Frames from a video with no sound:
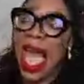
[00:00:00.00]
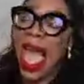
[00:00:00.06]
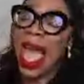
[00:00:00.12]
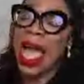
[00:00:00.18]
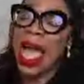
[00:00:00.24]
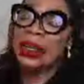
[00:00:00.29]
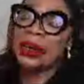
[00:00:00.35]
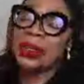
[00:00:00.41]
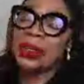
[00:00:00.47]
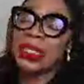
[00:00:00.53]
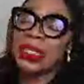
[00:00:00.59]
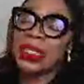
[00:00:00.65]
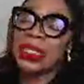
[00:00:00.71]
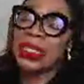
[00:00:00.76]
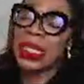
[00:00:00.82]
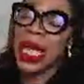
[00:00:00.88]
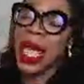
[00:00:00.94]
I had all
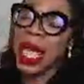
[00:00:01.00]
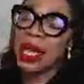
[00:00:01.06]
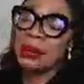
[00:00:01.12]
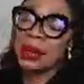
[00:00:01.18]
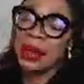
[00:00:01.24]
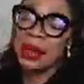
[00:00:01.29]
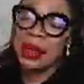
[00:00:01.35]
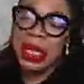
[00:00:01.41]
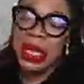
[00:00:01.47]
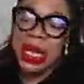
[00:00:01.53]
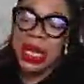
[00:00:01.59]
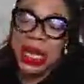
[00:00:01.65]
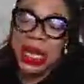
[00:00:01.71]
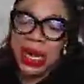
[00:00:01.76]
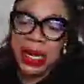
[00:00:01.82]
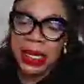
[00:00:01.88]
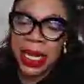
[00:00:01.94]
this time to
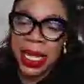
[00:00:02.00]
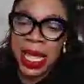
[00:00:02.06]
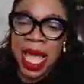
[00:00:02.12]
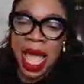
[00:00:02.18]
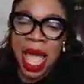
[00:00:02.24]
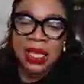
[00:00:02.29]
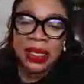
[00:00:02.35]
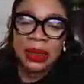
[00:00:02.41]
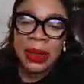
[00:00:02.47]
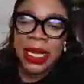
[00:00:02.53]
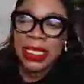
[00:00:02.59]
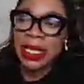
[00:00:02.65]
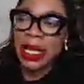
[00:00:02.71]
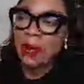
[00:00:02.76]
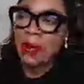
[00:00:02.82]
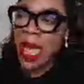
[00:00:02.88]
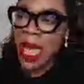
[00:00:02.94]
learn, and so by the
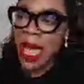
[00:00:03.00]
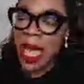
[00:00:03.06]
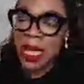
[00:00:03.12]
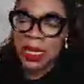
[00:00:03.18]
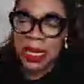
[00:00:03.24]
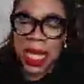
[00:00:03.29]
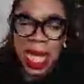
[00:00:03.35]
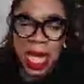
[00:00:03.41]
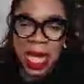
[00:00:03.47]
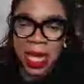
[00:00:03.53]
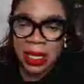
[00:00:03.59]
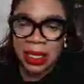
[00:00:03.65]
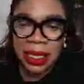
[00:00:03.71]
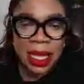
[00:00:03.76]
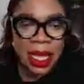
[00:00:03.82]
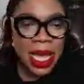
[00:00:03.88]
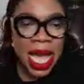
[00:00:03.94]
time I had
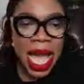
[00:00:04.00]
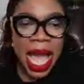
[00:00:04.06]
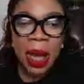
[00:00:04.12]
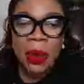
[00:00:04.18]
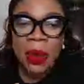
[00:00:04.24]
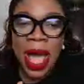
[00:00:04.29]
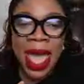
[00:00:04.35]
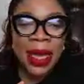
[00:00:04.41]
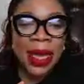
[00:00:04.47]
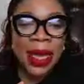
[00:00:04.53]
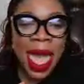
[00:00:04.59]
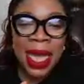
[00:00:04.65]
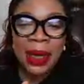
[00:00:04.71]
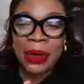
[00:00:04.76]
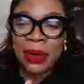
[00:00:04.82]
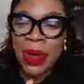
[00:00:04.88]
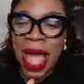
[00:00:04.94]
her,
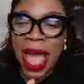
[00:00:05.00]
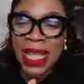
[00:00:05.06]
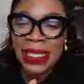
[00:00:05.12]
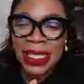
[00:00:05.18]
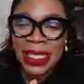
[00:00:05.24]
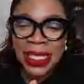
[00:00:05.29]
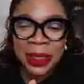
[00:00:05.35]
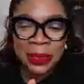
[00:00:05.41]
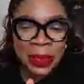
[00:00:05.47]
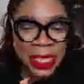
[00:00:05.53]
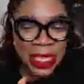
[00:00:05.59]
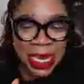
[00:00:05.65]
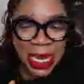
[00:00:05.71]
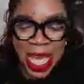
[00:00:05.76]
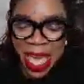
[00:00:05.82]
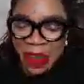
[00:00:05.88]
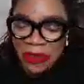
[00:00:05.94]
I
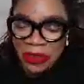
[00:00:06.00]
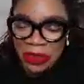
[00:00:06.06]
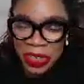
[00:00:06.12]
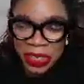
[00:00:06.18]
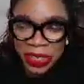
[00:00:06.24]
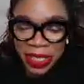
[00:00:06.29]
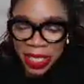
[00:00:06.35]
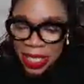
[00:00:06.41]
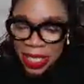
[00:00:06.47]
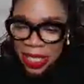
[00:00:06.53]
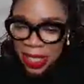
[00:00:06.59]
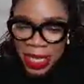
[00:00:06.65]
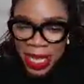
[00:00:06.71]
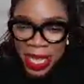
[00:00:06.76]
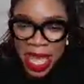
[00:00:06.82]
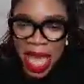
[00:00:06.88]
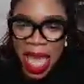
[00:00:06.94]
anticipated
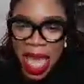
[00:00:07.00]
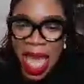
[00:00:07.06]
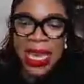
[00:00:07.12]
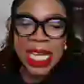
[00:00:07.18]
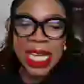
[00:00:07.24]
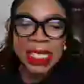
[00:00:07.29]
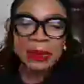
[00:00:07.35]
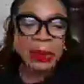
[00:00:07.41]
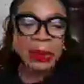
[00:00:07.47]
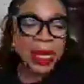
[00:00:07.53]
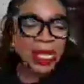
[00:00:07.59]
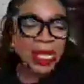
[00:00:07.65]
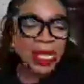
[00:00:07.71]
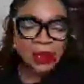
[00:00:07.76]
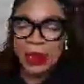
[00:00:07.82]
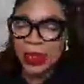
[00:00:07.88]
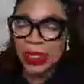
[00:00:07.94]
everything. I'd
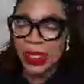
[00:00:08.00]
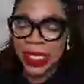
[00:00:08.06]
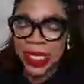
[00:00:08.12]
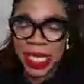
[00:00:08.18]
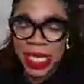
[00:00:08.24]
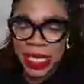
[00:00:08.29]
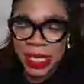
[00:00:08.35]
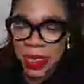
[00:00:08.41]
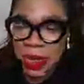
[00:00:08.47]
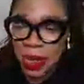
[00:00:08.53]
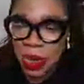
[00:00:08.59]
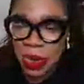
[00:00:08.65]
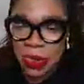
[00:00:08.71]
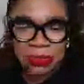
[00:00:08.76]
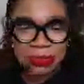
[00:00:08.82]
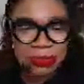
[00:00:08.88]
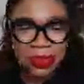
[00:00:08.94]
experienced most things.
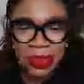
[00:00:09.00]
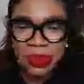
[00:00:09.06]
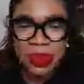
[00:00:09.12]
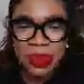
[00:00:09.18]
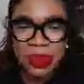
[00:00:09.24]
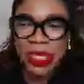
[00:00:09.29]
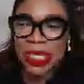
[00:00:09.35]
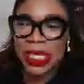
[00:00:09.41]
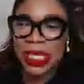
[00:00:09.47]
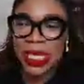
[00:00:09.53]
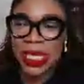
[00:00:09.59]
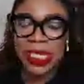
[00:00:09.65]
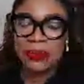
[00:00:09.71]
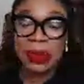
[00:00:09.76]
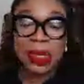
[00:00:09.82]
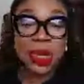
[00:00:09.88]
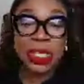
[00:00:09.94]
So most
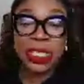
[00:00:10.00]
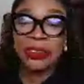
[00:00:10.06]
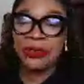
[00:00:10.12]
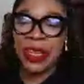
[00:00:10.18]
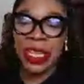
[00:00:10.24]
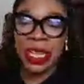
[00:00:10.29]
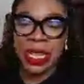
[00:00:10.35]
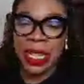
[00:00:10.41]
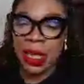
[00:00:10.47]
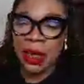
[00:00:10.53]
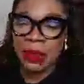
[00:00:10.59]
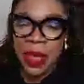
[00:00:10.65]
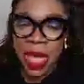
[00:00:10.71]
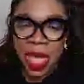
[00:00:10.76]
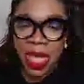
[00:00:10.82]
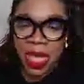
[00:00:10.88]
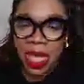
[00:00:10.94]
things, beyond the fact that
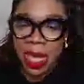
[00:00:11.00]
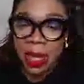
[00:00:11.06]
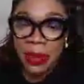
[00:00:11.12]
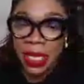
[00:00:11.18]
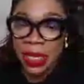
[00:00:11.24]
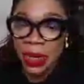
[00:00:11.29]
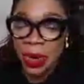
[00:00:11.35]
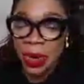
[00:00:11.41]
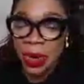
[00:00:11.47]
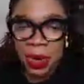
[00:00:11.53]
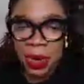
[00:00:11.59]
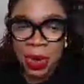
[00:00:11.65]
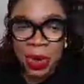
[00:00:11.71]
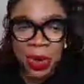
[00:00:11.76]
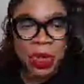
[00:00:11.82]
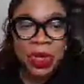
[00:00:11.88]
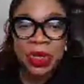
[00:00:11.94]
I'm a
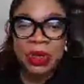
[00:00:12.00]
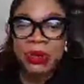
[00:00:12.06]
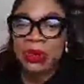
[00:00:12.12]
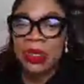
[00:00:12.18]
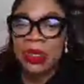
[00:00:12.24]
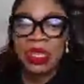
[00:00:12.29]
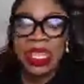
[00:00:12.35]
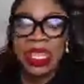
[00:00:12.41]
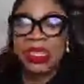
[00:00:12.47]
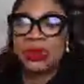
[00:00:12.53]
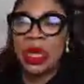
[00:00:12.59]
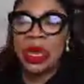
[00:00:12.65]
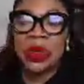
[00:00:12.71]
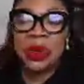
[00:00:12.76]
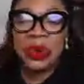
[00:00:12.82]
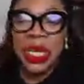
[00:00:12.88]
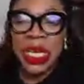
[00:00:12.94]
doctor, things
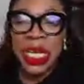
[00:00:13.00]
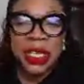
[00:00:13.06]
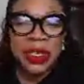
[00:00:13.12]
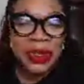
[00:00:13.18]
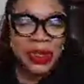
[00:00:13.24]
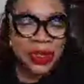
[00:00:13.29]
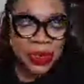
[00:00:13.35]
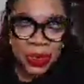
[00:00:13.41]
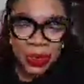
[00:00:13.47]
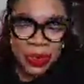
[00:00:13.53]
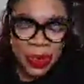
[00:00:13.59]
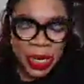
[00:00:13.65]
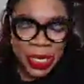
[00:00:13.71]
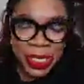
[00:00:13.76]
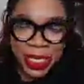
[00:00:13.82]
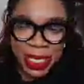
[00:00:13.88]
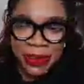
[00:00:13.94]
were not really new
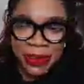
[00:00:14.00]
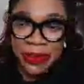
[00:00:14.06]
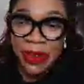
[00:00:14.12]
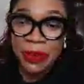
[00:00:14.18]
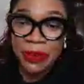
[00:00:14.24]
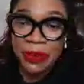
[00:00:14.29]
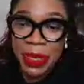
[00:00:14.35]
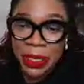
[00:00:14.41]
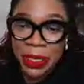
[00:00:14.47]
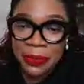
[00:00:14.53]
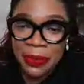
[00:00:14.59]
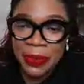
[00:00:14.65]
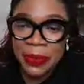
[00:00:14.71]
per se for me.